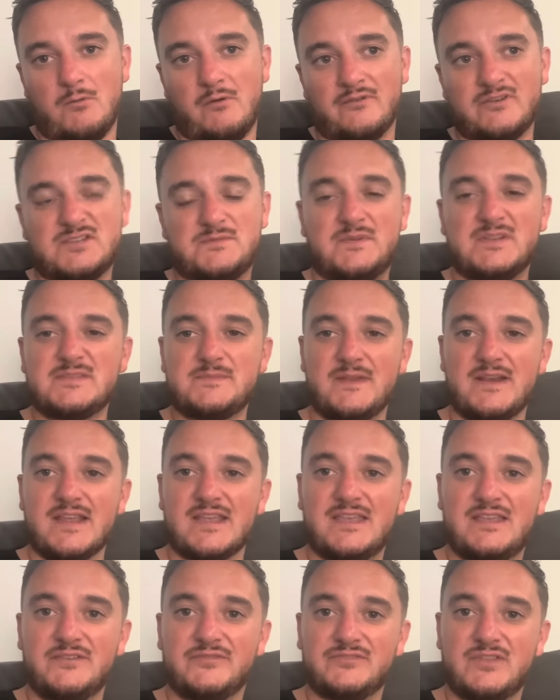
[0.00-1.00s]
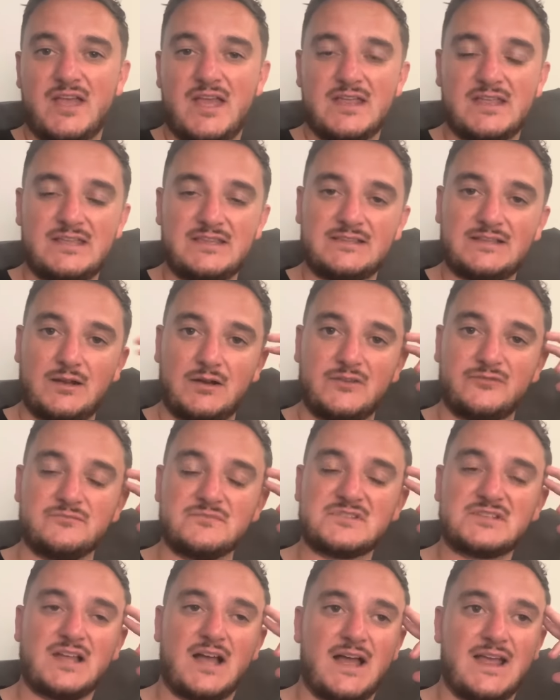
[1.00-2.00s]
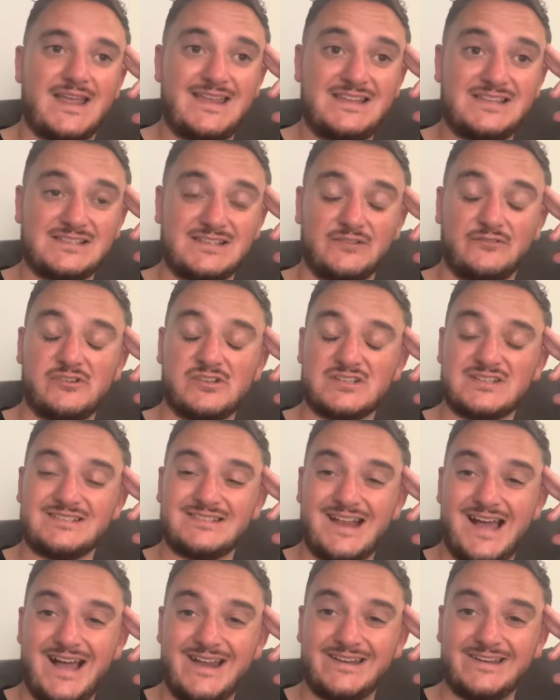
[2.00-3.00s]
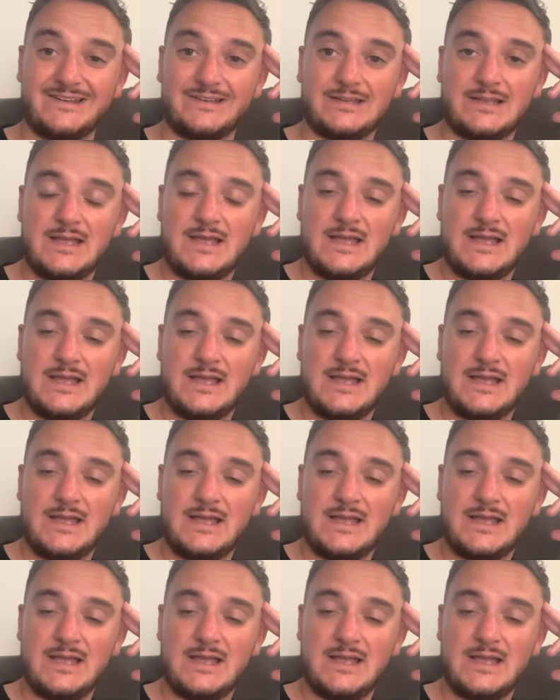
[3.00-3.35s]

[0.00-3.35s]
I've just been speaking to Keith there, Keith Downey from Sky. He's literally just landed